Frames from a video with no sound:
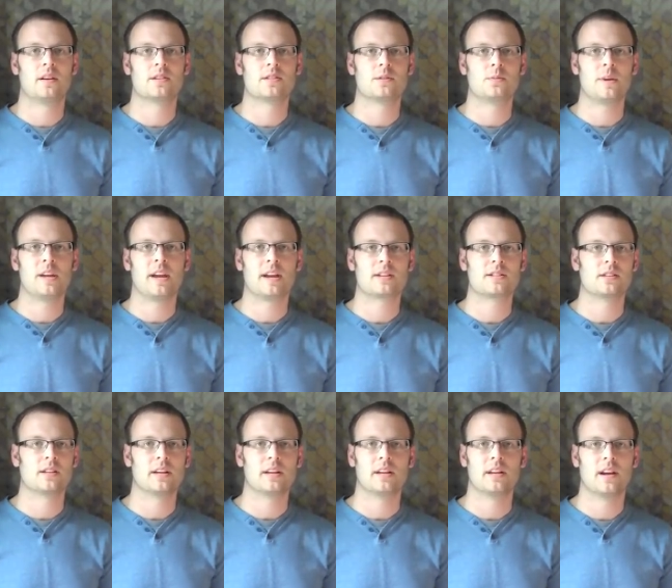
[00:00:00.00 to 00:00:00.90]
So we
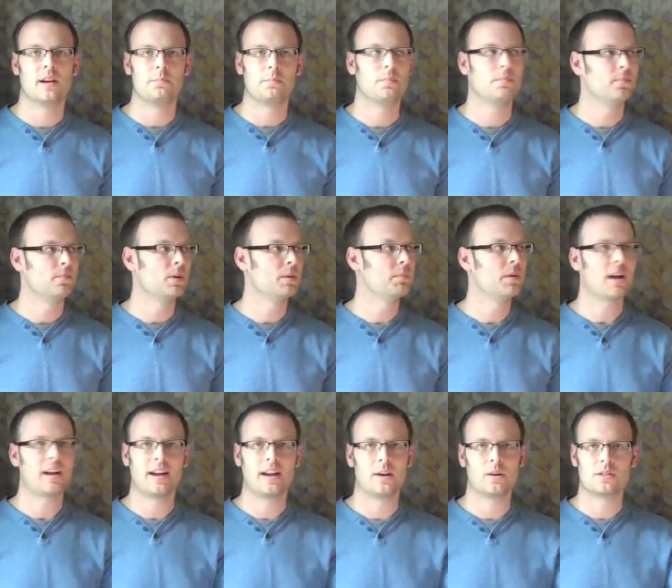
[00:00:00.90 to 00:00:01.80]
actually, I, we bought
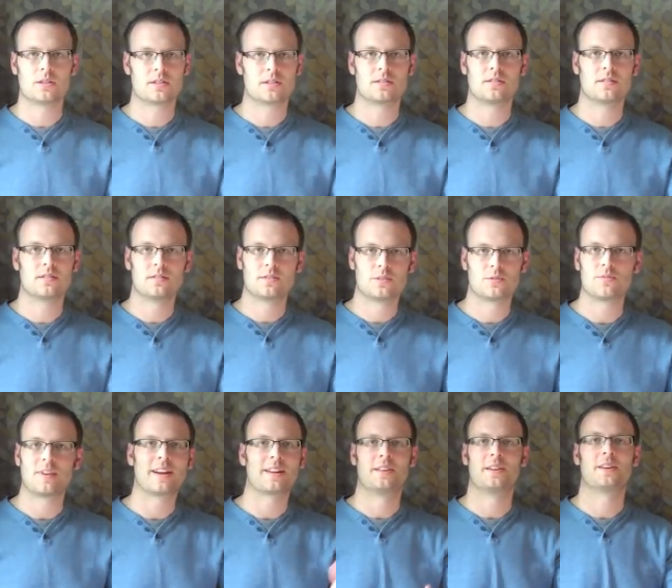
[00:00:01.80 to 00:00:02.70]
a house
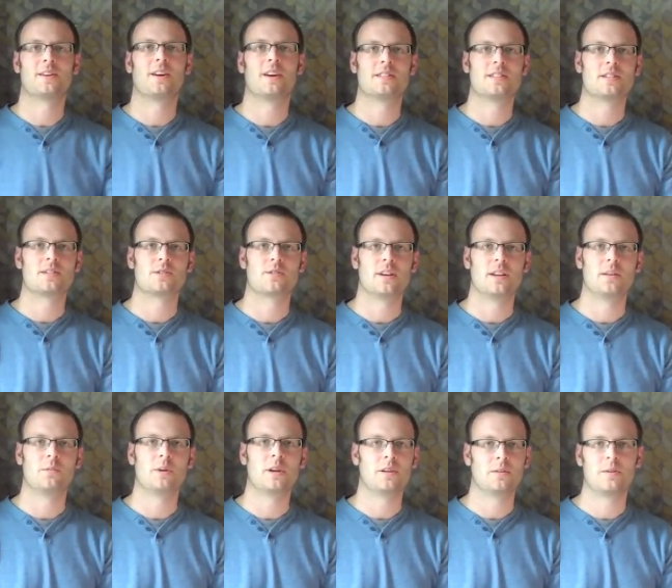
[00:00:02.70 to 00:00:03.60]
directly across the street.
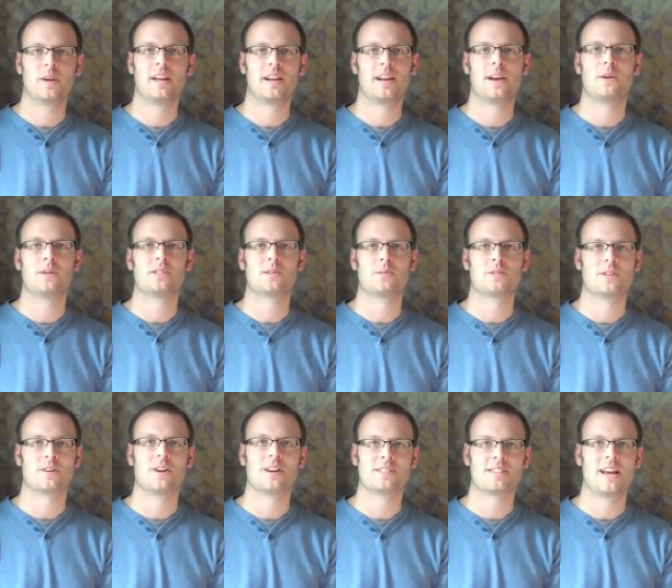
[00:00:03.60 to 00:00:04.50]
We, we had a house that was
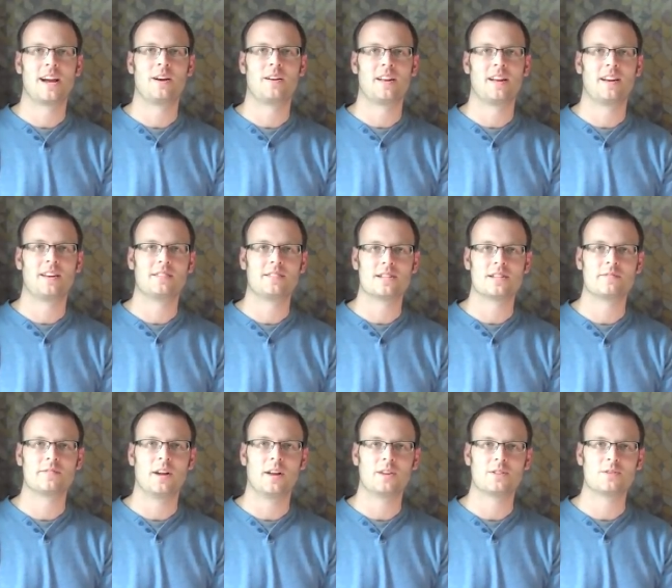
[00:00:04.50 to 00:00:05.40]
across town and it just
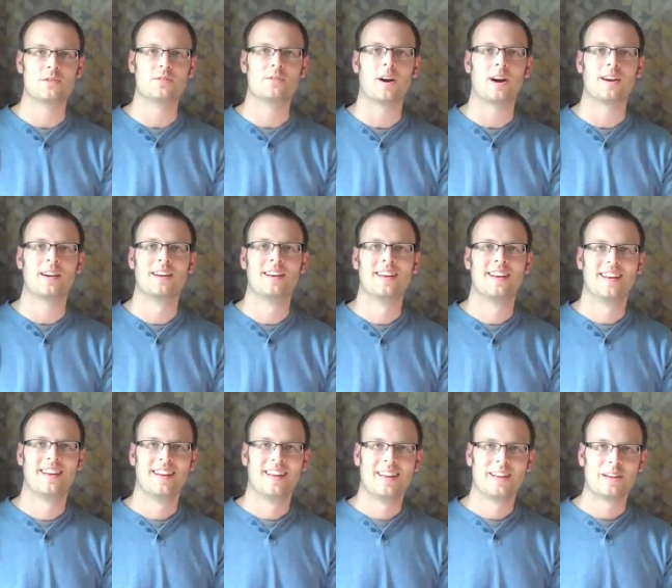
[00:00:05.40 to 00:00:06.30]
felt too far.
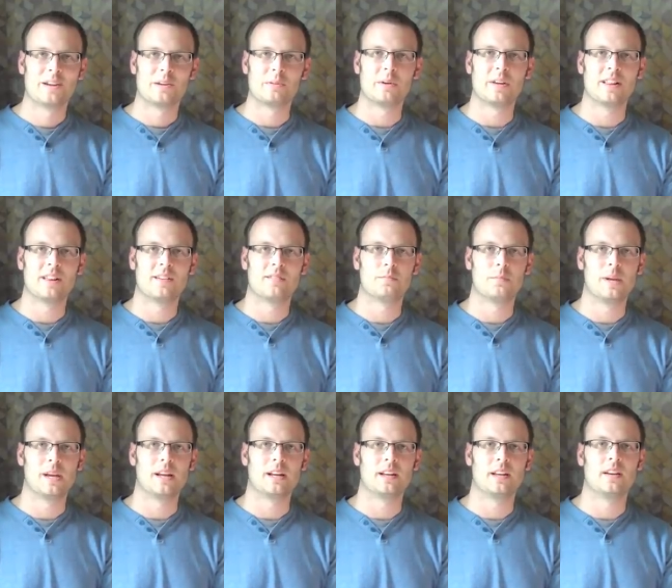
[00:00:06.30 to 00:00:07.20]
We love
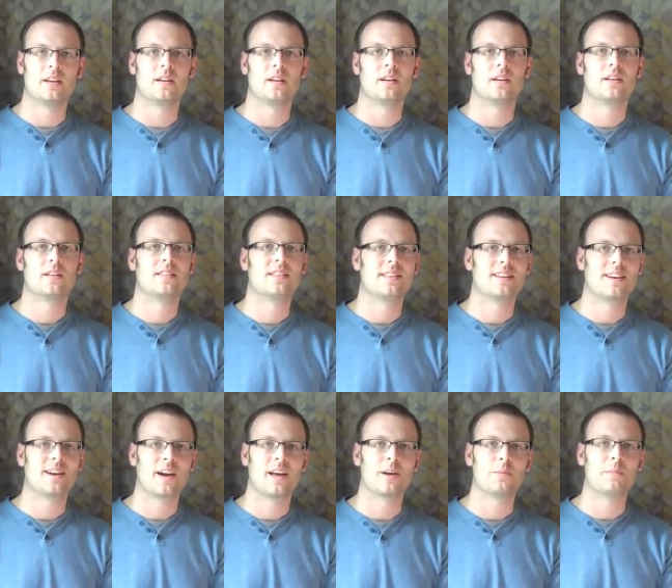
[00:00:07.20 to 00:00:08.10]
being near the
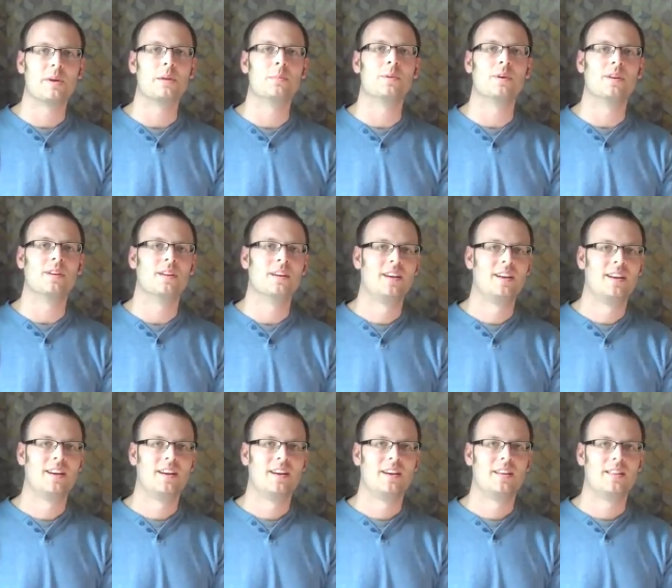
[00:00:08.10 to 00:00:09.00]
kind of people
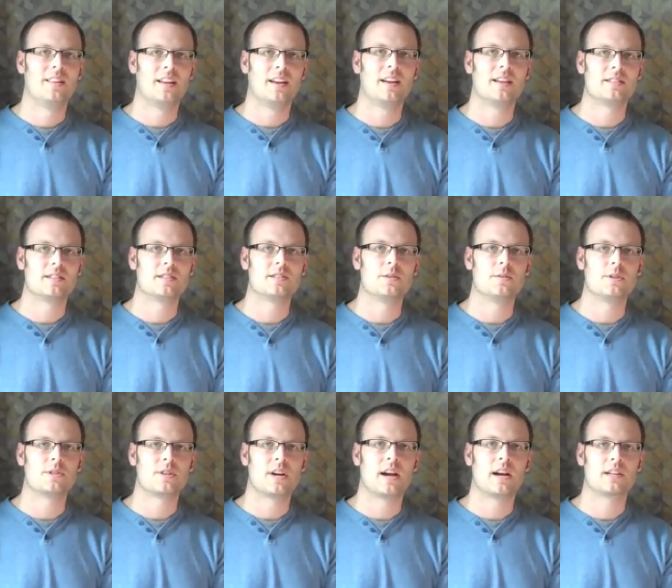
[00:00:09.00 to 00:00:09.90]
that SSU
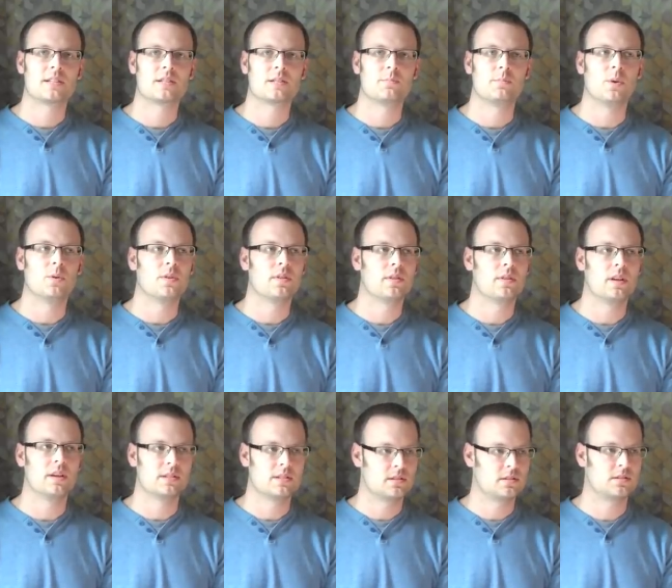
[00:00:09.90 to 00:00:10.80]
attracts, both
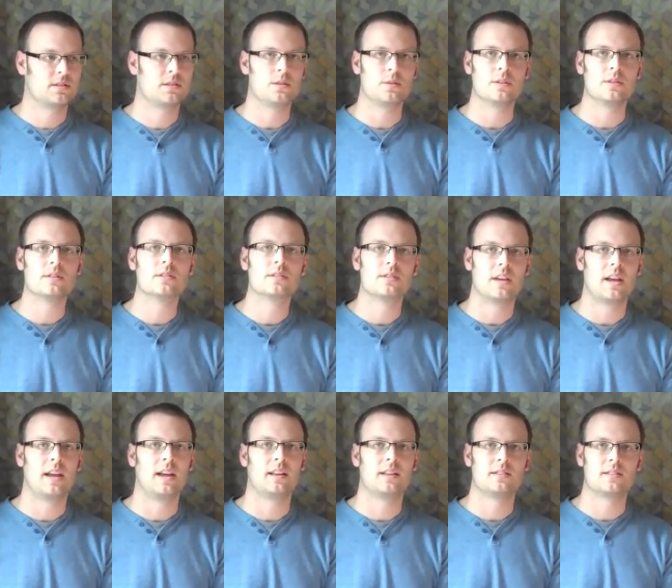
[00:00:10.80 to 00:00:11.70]
as students
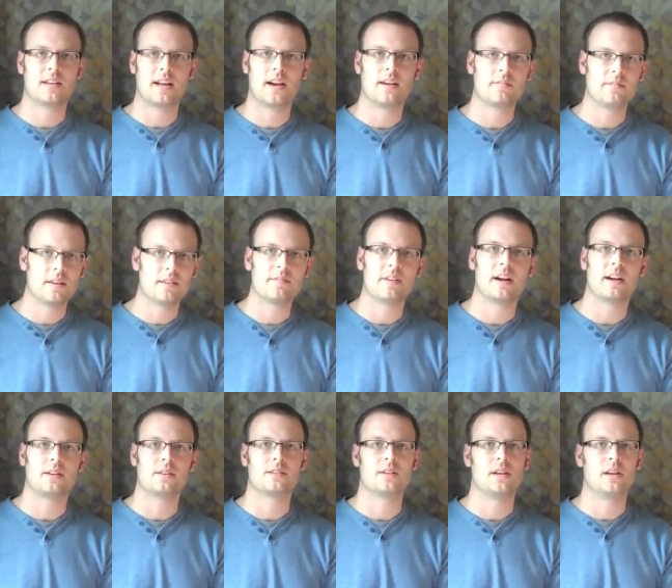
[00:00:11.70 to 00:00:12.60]
and staff and
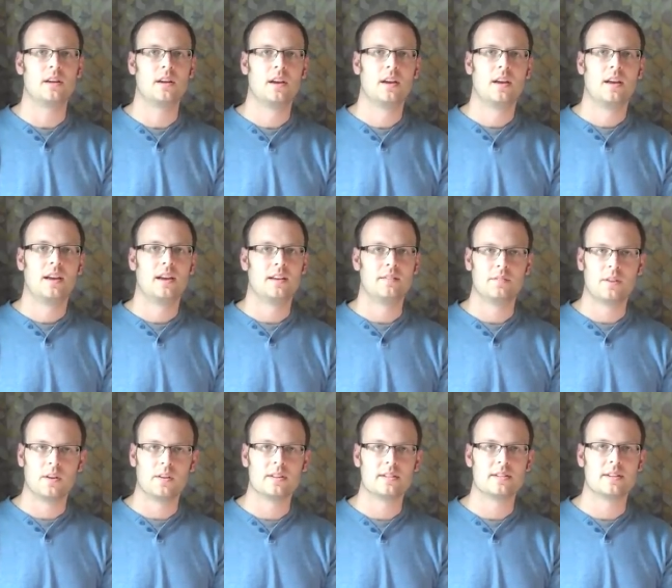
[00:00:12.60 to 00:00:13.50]
faculty and
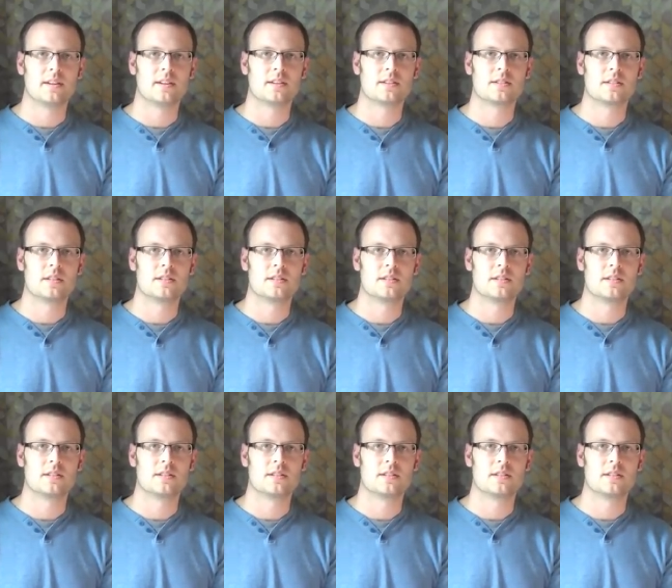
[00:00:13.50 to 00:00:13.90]
volunteers.